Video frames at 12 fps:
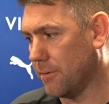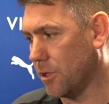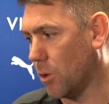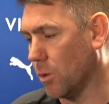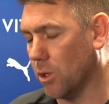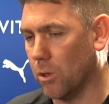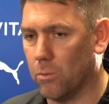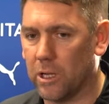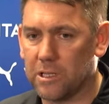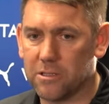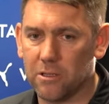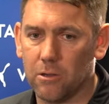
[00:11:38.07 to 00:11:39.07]
go a long
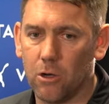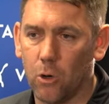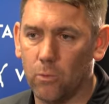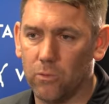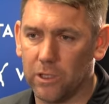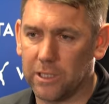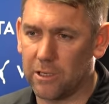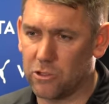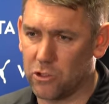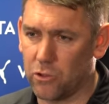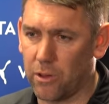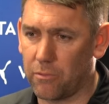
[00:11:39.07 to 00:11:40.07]
way to hopefully getting
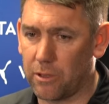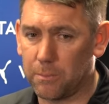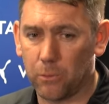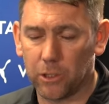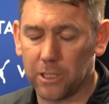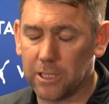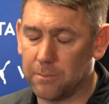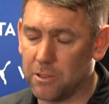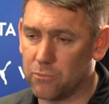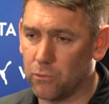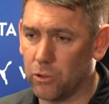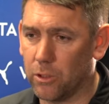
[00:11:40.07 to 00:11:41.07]
us another 3 points and keeping
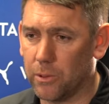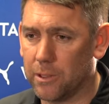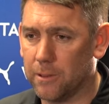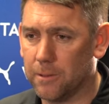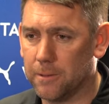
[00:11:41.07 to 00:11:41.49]
this run going.